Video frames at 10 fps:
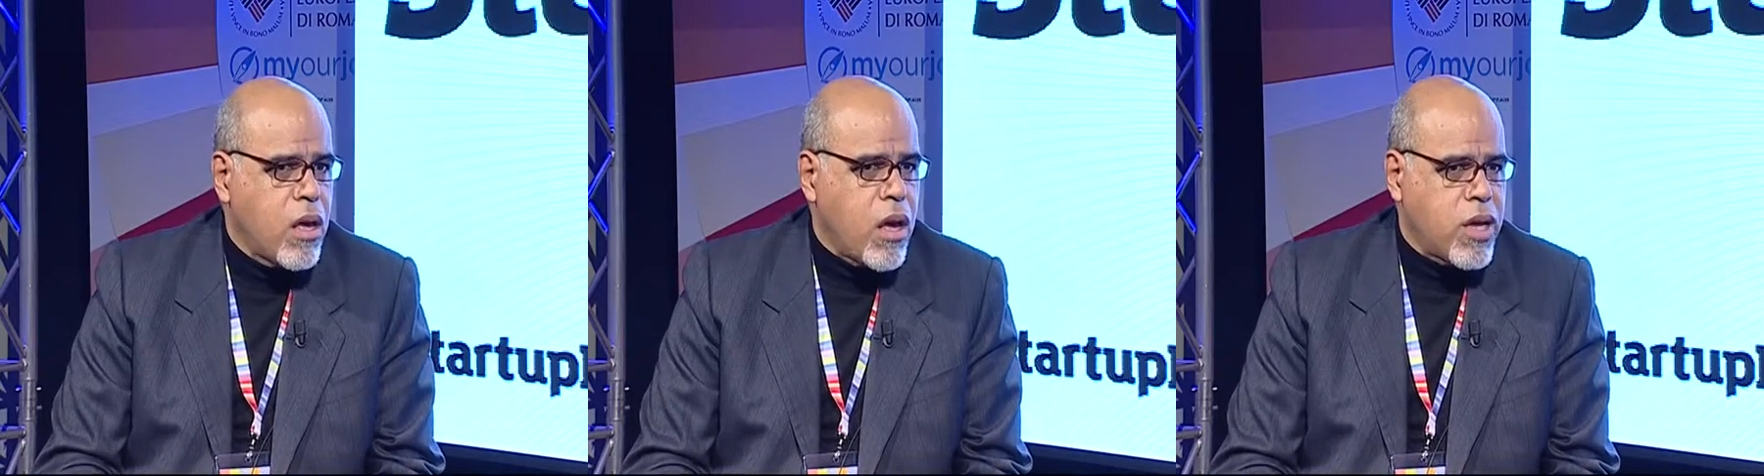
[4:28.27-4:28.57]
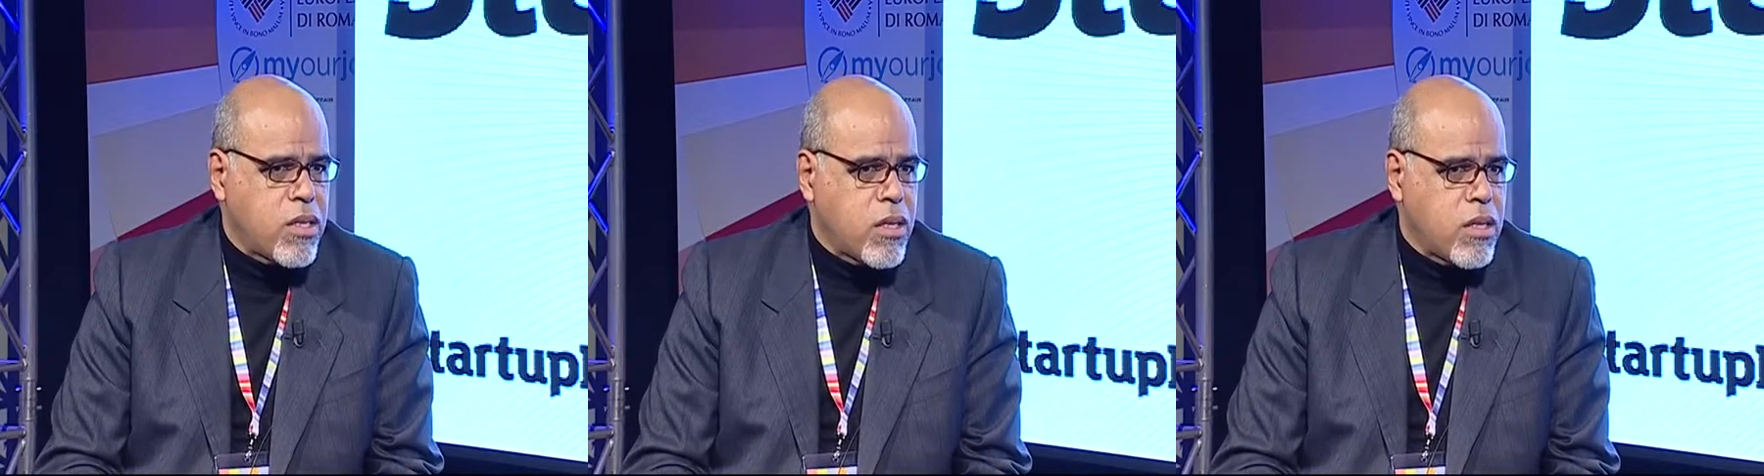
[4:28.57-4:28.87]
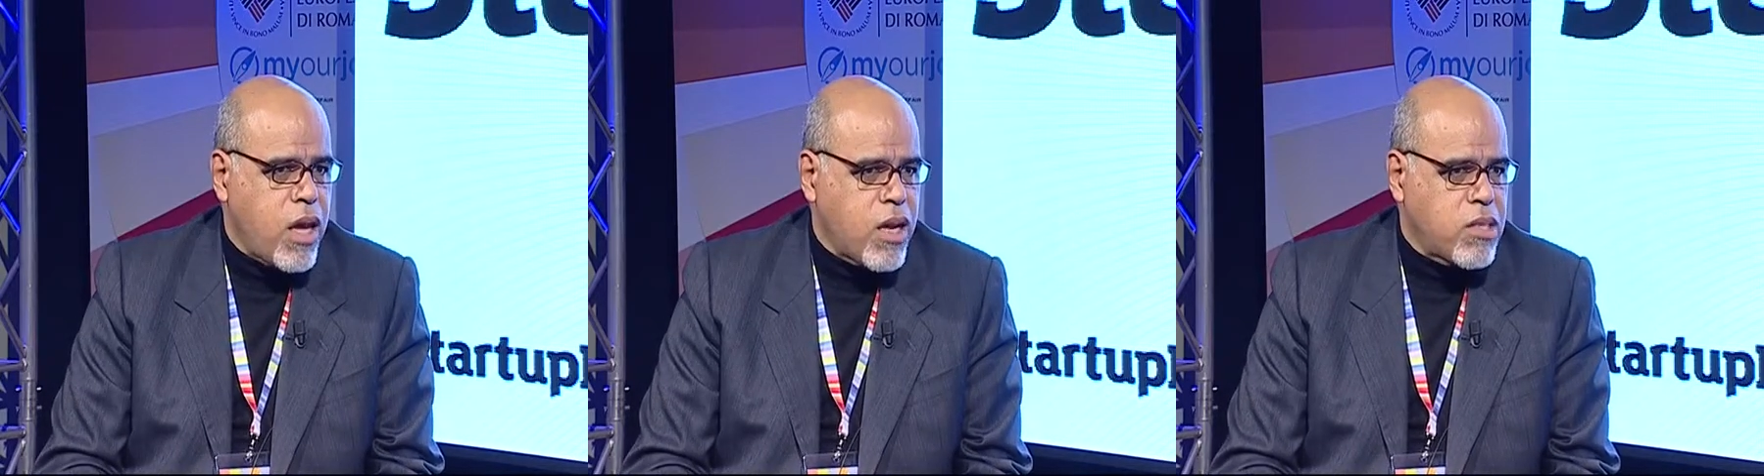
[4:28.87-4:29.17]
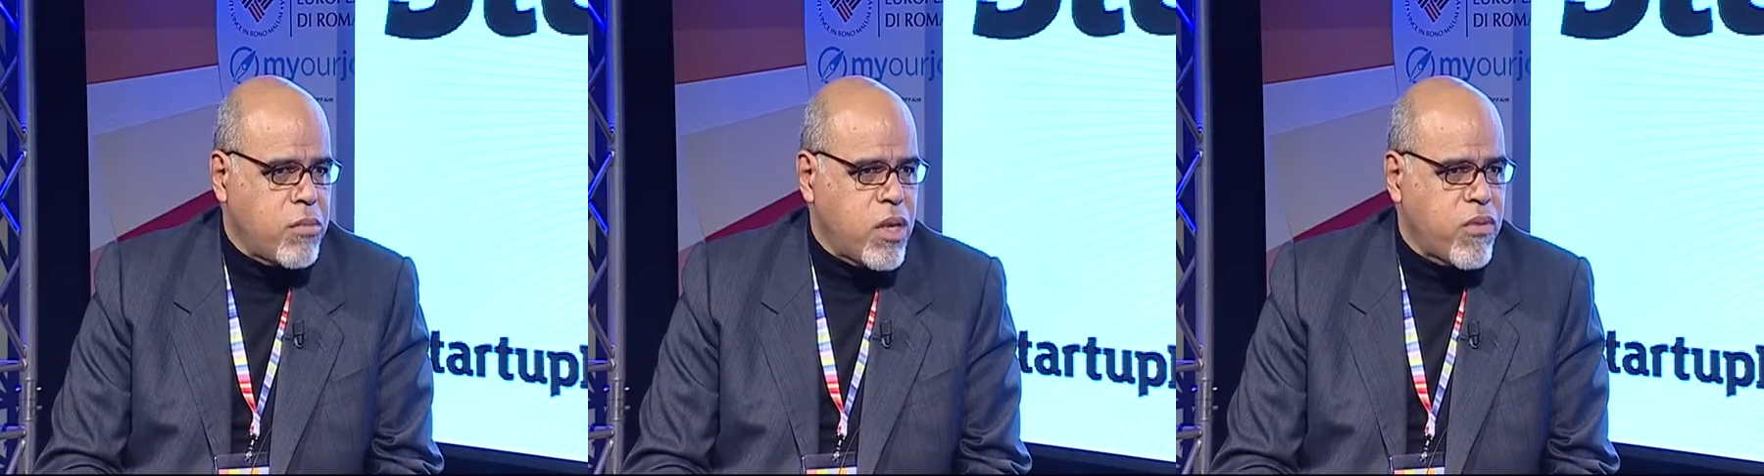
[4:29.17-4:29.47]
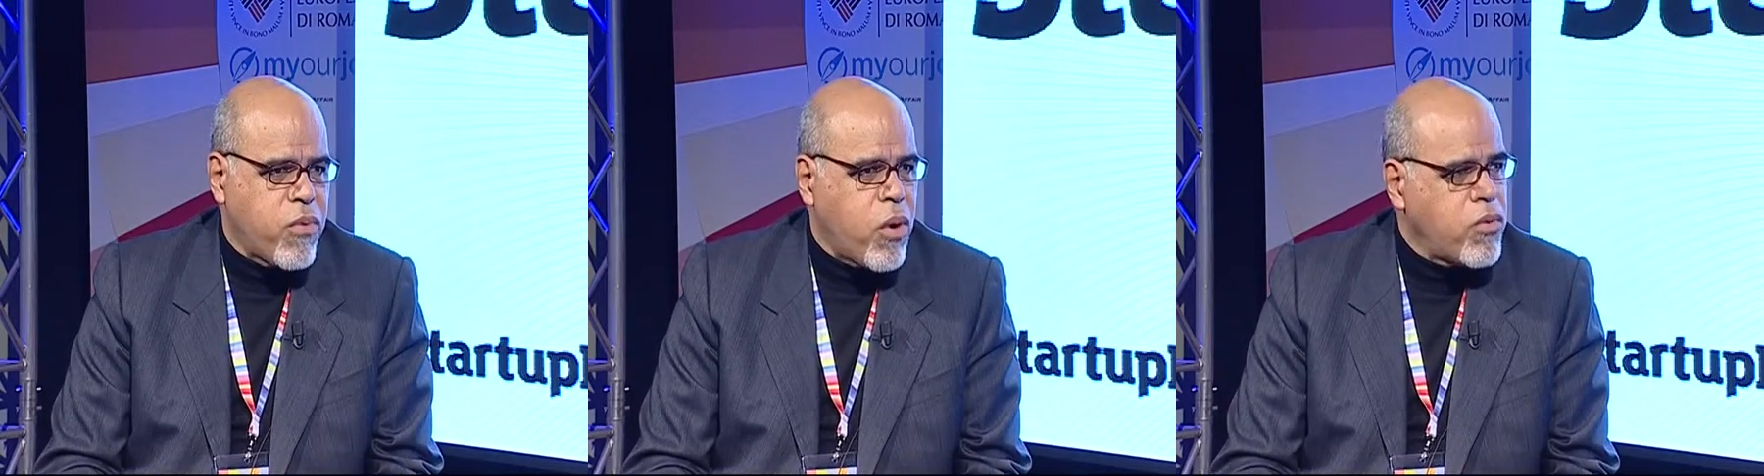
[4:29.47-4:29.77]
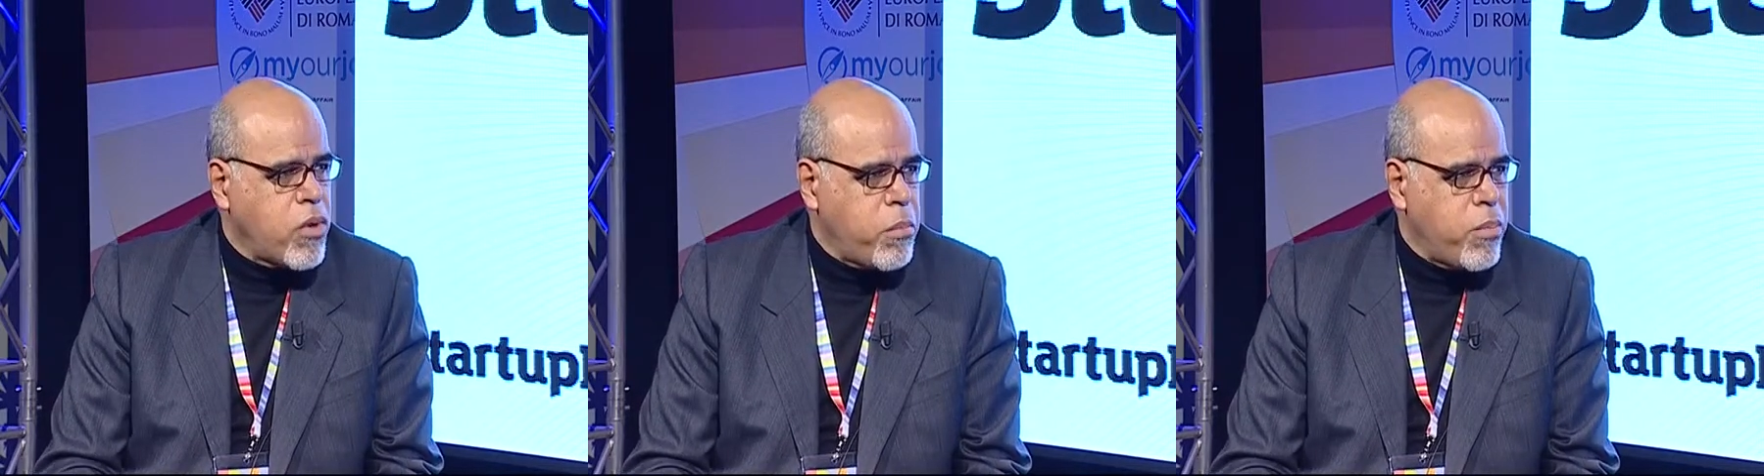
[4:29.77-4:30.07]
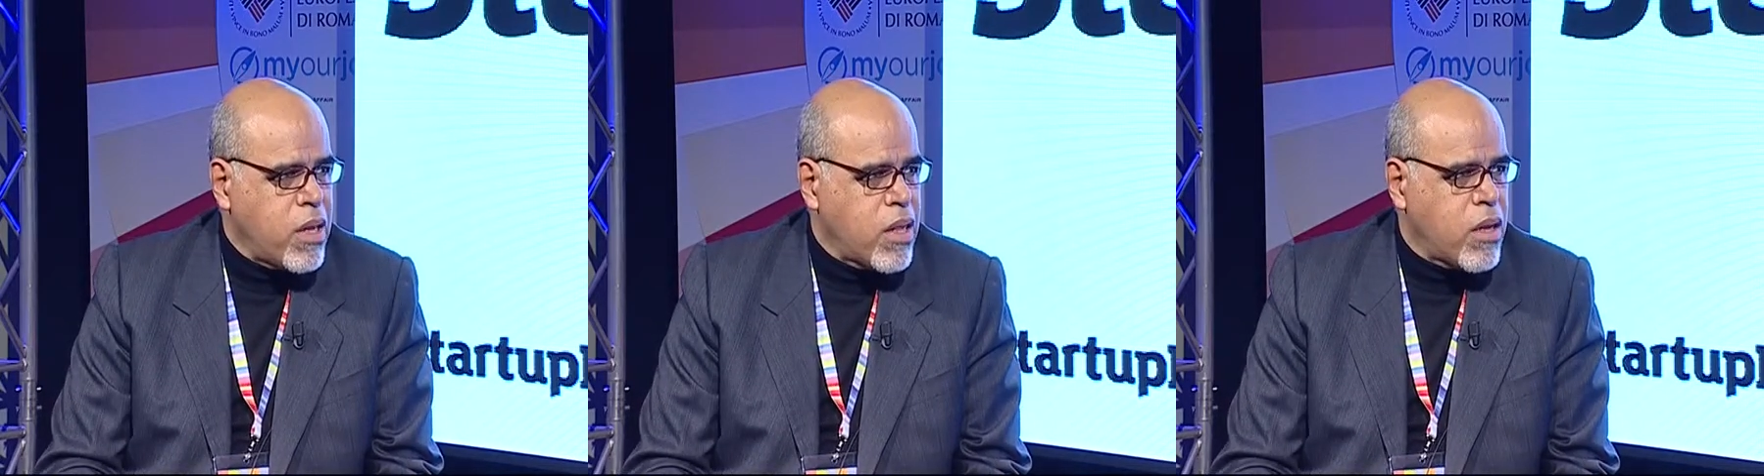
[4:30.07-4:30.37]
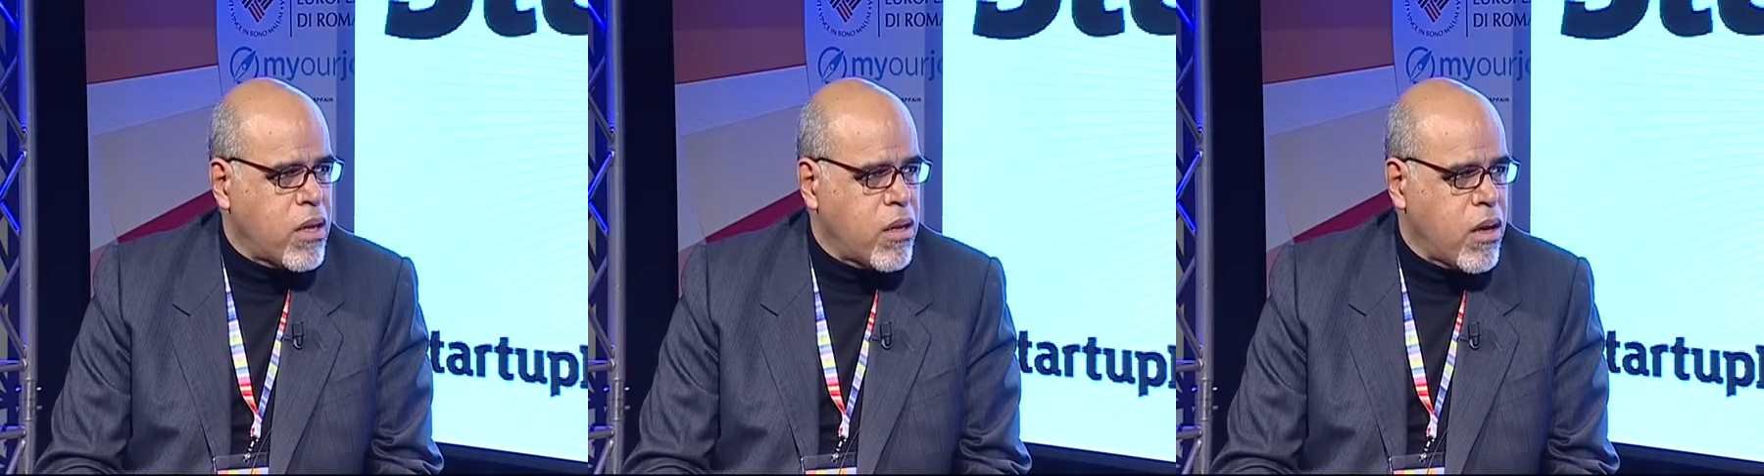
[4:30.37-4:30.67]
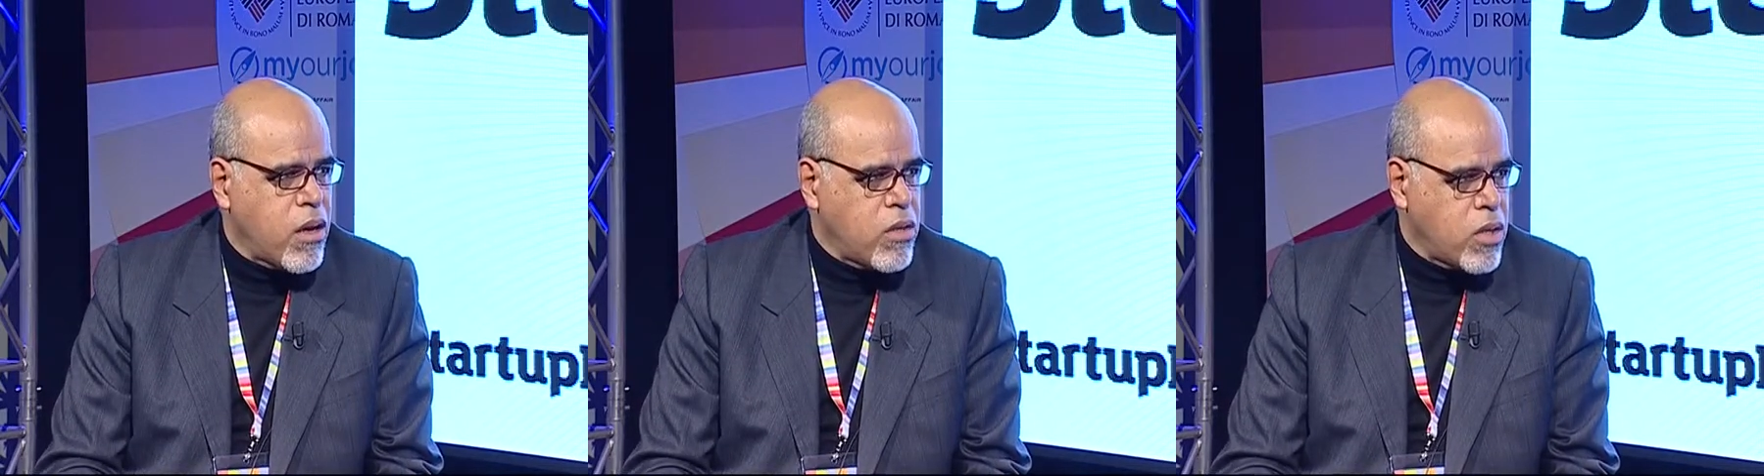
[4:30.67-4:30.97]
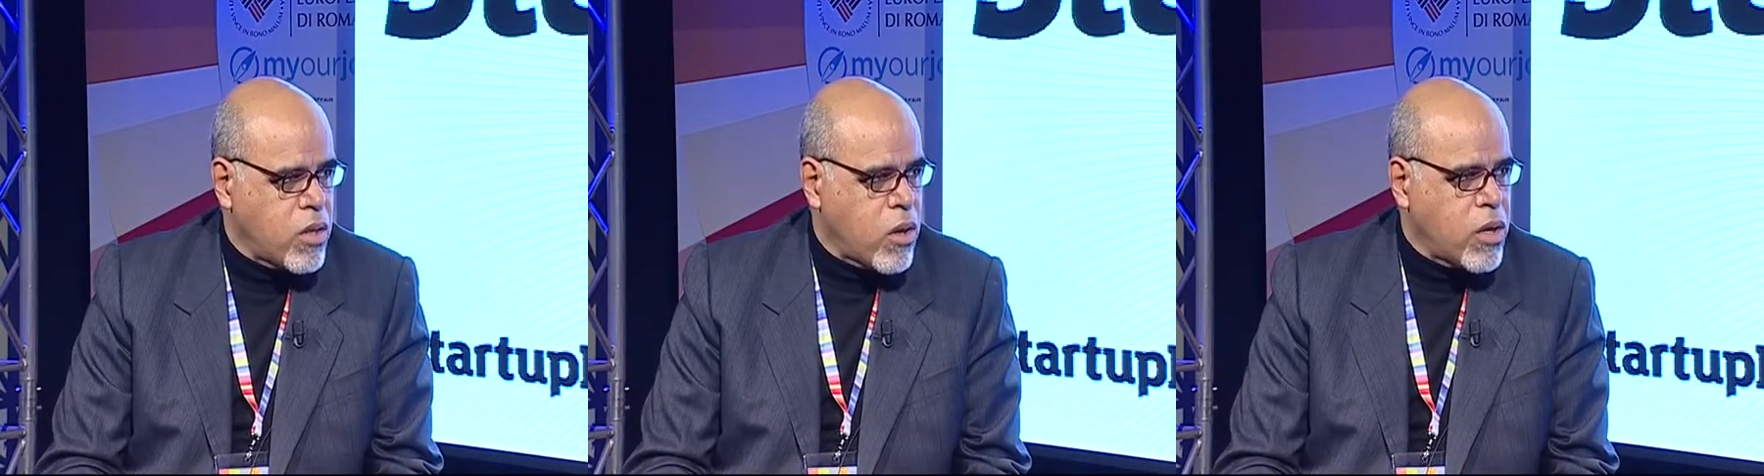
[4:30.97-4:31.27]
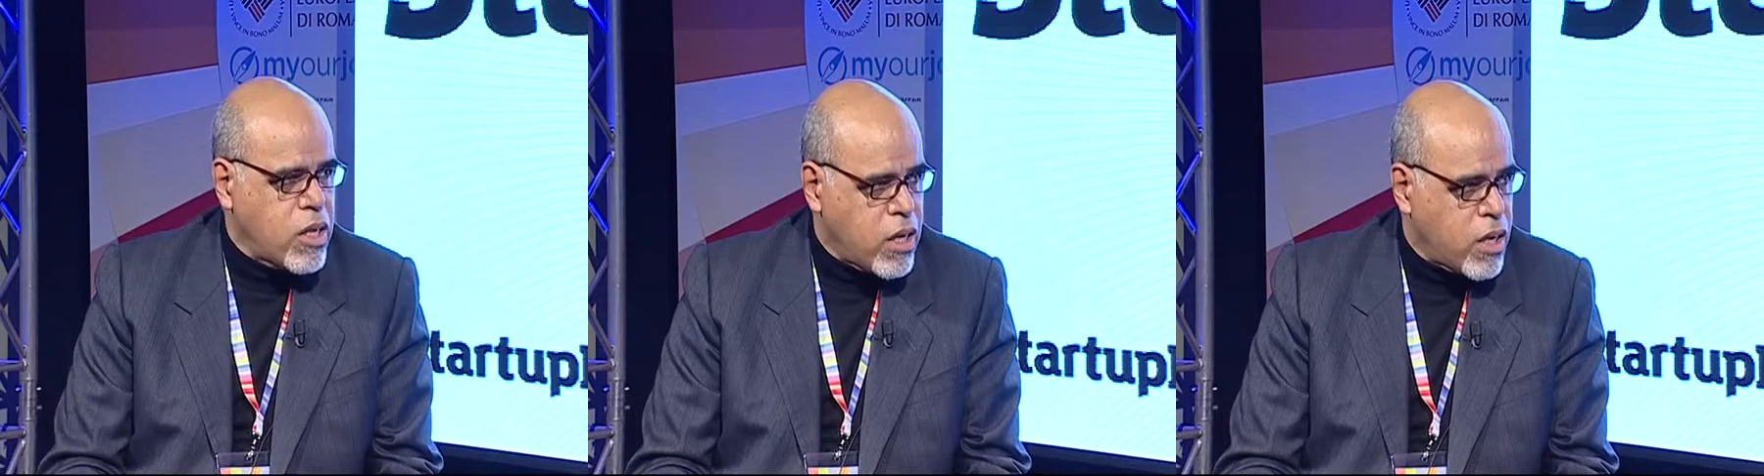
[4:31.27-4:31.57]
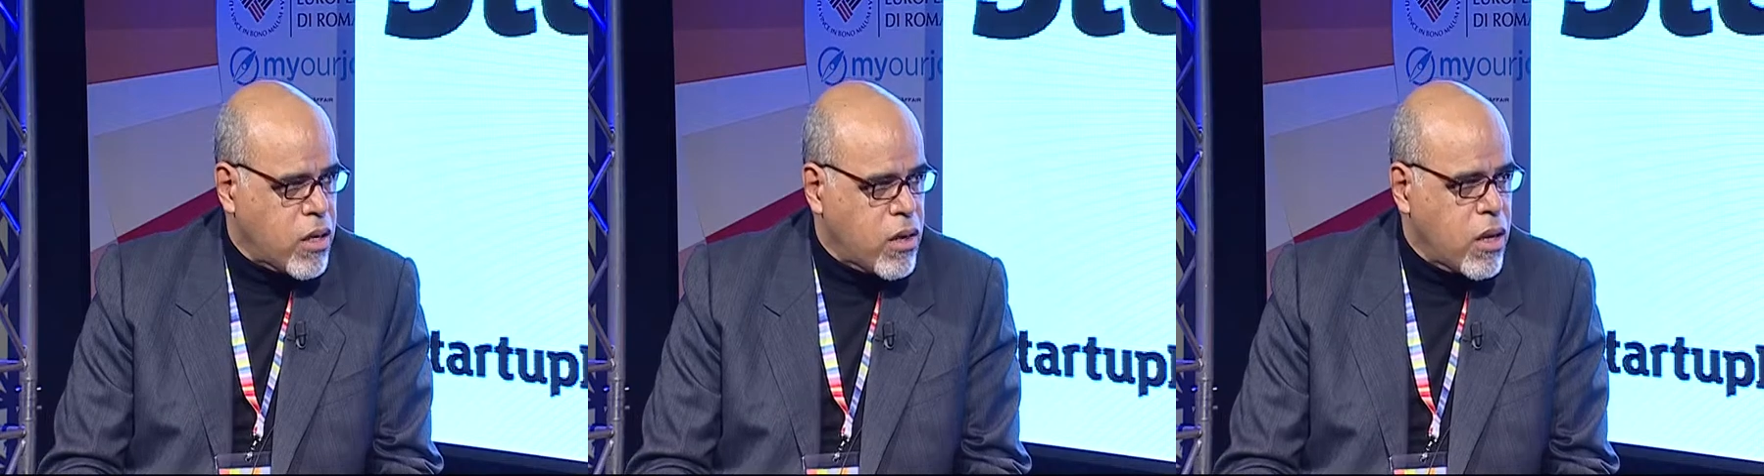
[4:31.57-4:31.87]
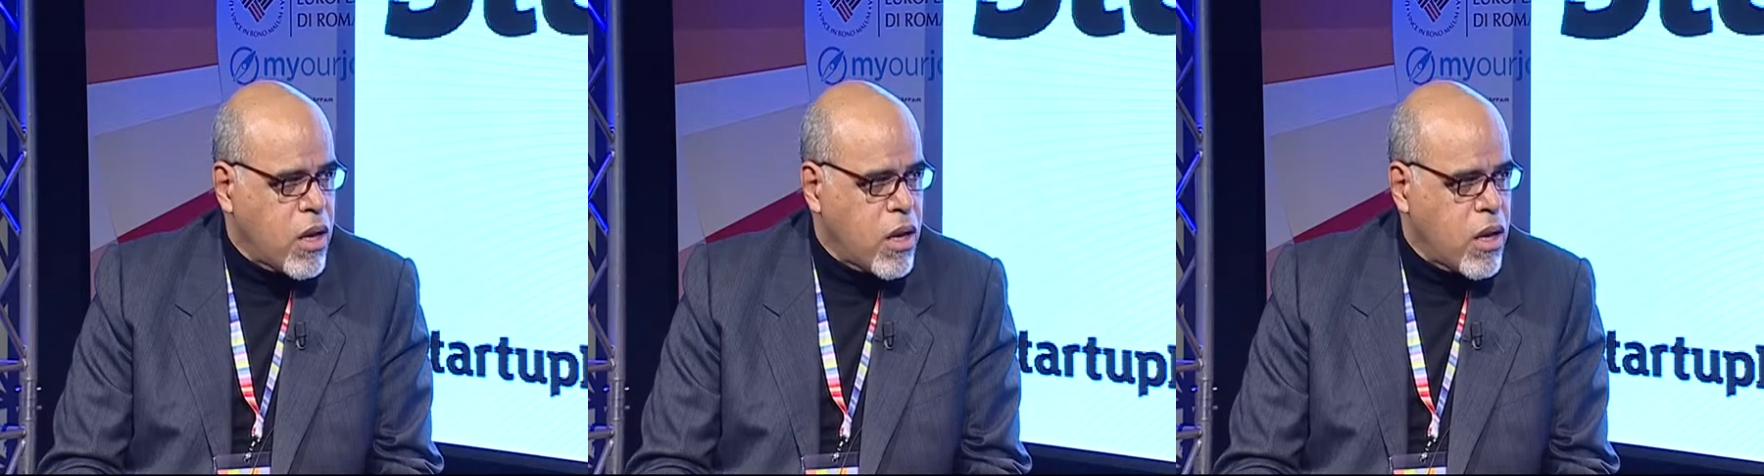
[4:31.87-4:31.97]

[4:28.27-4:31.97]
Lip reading: The estimate is 400 billion euro a year.